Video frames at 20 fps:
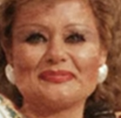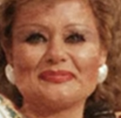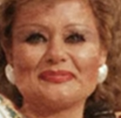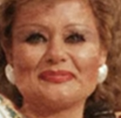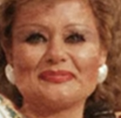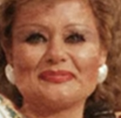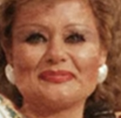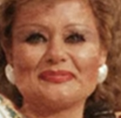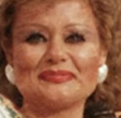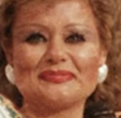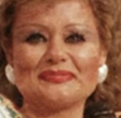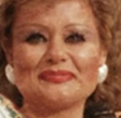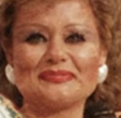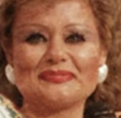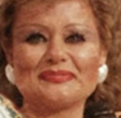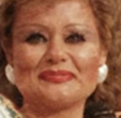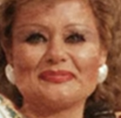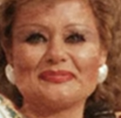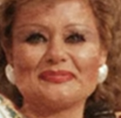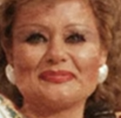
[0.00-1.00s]

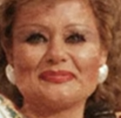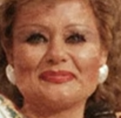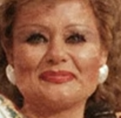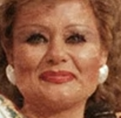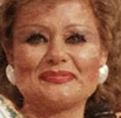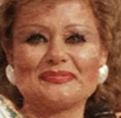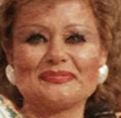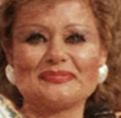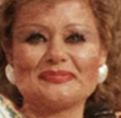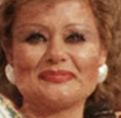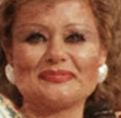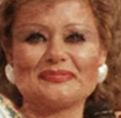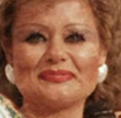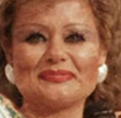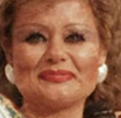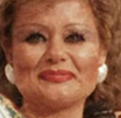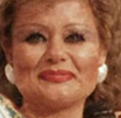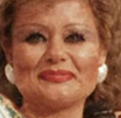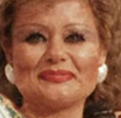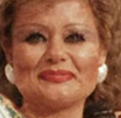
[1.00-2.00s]

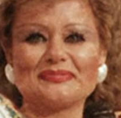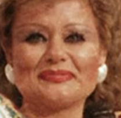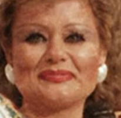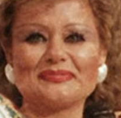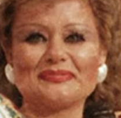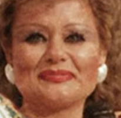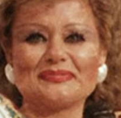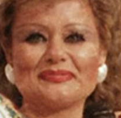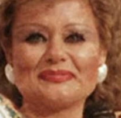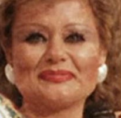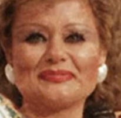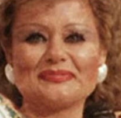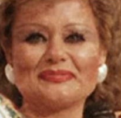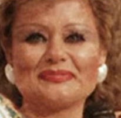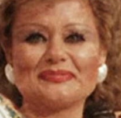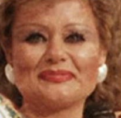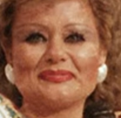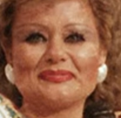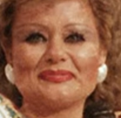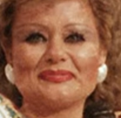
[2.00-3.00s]

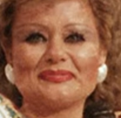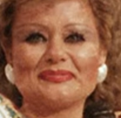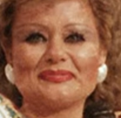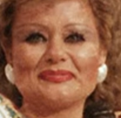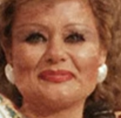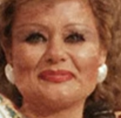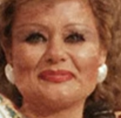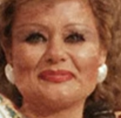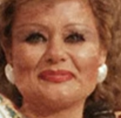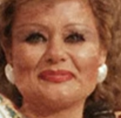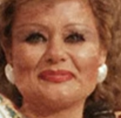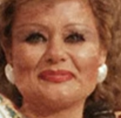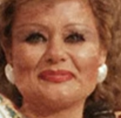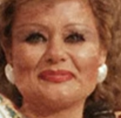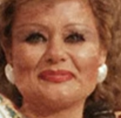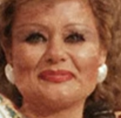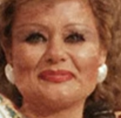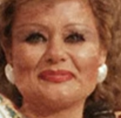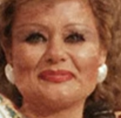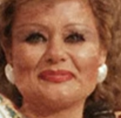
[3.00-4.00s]

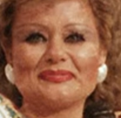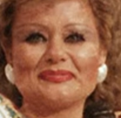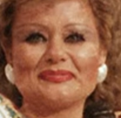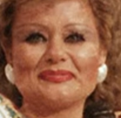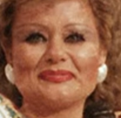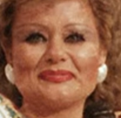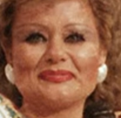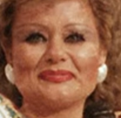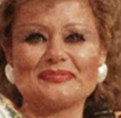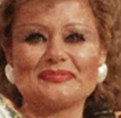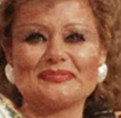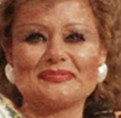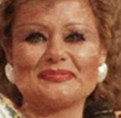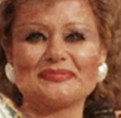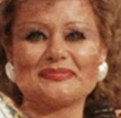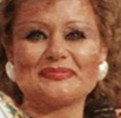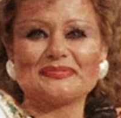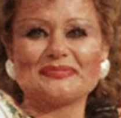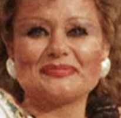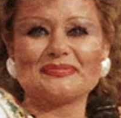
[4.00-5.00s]

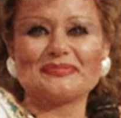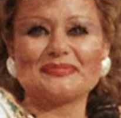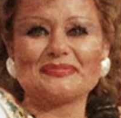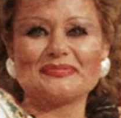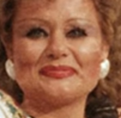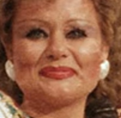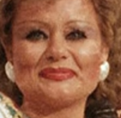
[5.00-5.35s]
No words are spoken by the person on screen.